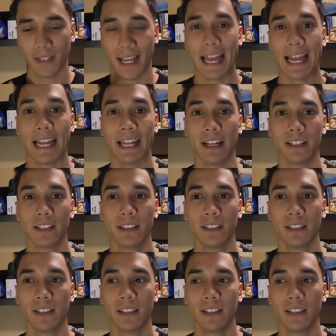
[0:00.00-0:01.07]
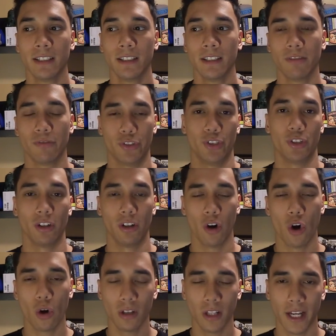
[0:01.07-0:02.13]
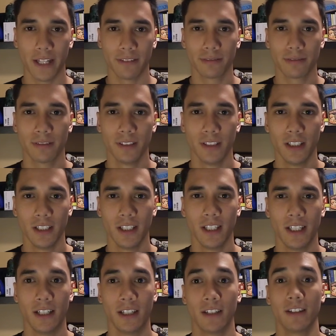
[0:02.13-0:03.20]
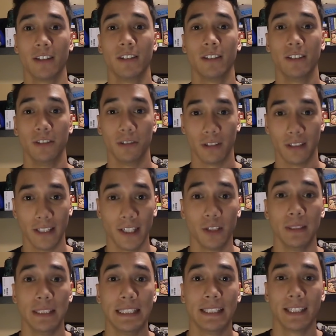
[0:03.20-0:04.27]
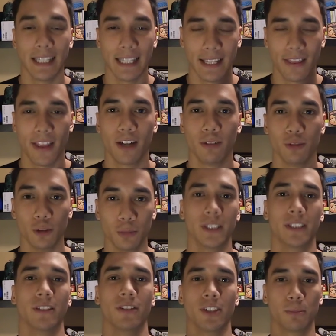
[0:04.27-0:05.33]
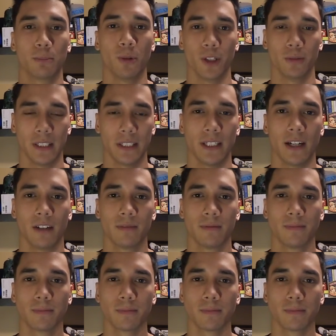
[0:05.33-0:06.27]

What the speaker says: And for your whole life, you're literally in that room until this point right now.